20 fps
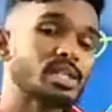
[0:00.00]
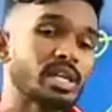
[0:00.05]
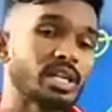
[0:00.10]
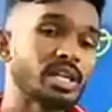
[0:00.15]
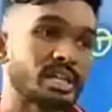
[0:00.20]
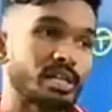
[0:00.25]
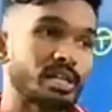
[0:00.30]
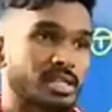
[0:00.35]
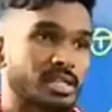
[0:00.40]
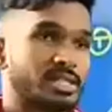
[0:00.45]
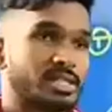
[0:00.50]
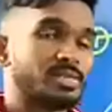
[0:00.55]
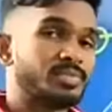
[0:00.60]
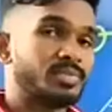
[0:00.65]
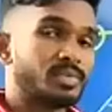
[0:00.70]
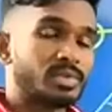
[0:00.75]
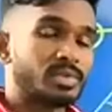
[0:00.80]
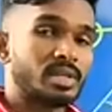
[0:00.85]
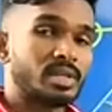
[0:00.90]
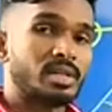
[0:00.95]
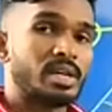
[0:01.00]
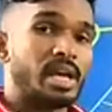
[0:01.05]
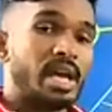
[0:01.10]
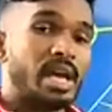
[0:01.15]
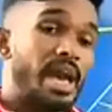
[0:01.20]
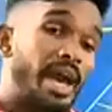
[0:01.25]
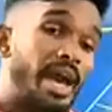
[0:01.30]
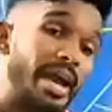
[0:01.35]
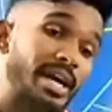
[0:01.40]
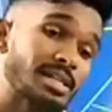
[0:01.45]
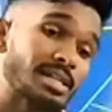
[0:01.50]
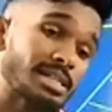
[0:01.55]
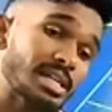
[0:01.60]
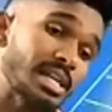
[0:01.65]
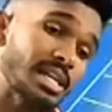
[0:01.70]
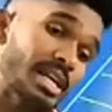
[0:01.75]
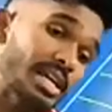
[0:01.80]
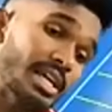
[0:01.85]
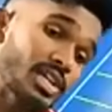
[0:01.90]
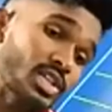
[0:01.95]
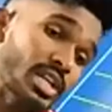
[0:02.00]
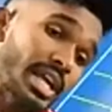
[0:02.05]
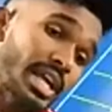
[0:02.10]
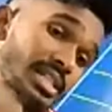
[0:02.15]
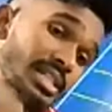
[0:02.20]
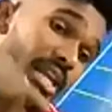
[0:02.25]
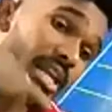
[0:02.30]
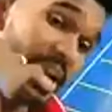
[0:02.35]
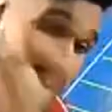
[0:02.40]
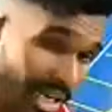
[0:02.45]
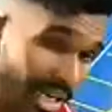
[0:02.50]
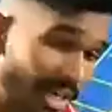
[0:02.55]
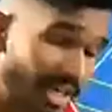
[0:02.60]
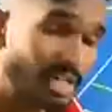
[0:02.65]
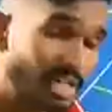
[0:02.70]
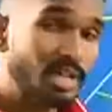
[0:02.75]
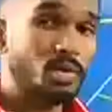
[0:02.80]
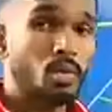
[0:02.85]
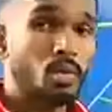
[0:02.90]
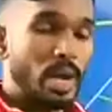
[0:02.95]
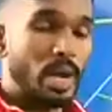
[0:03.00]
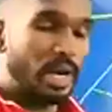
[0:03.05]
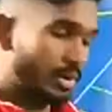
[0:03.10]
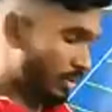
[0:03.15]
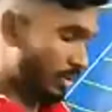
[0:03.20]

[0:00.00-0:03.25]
increase. Acceleration has a negative value.